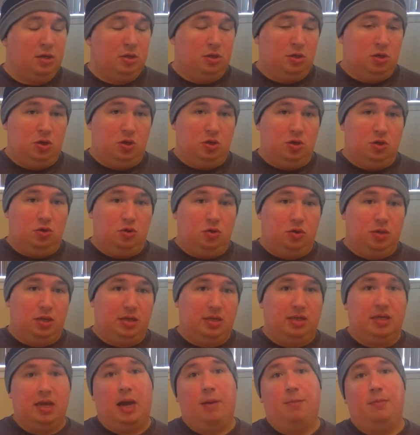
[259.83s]
Do you
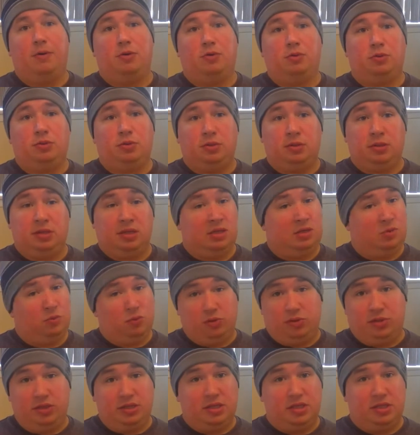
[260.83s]
think Domino's will
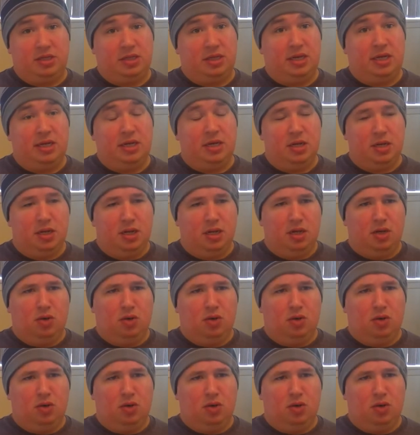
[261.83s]
succeed?